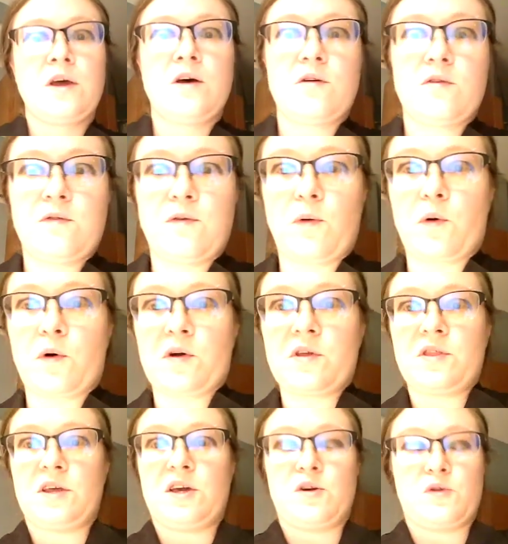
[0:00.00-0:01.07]
For
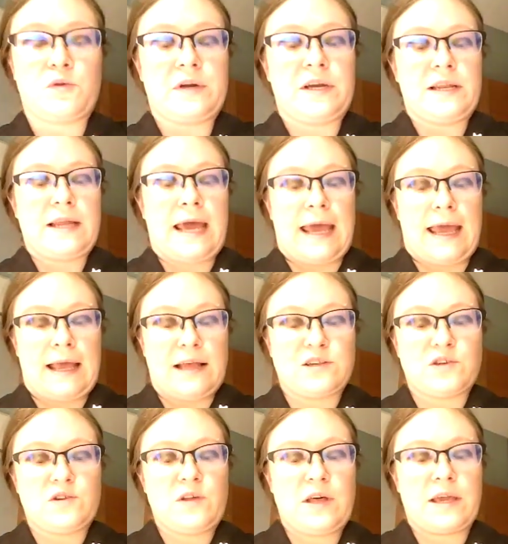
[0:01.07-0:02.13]
the green
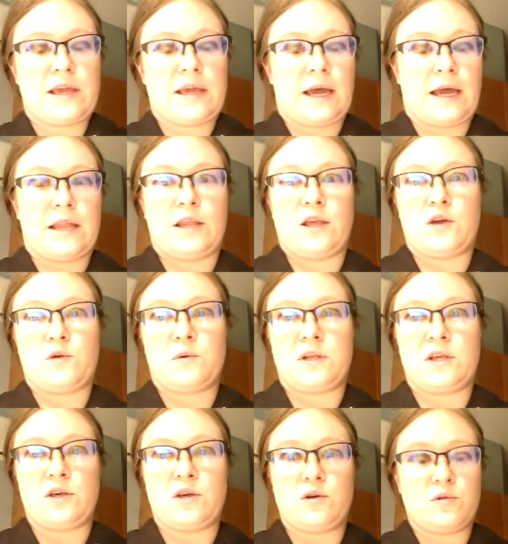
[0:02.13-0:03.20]
hazel, again, you
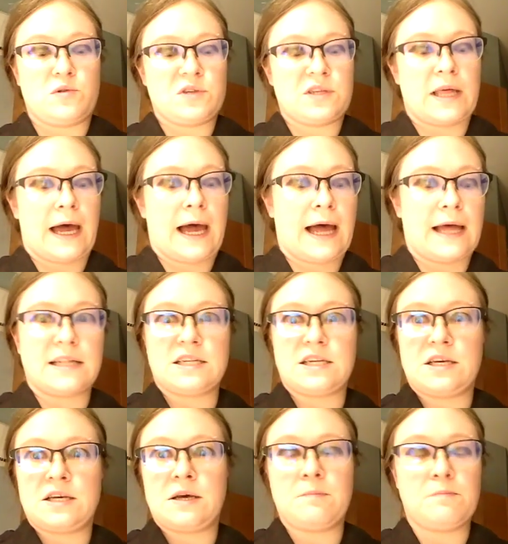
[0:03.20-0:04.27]
would use
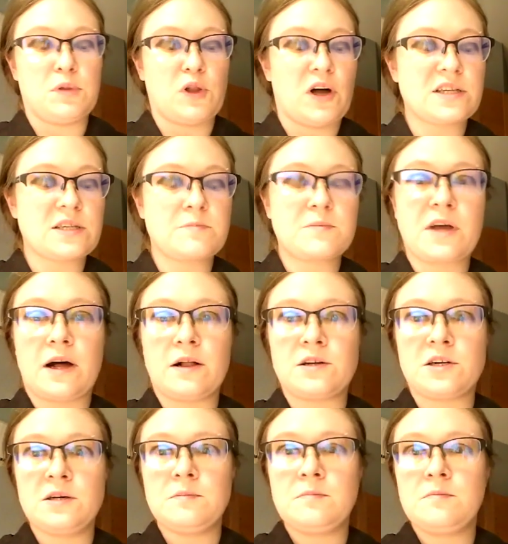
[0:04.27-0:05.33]
that blossom
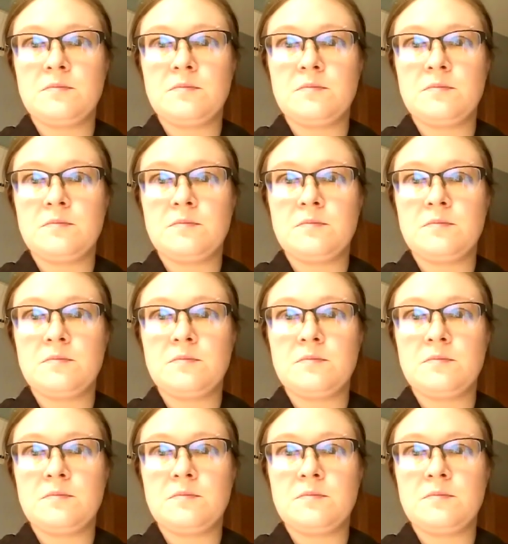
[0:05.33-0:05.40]
color.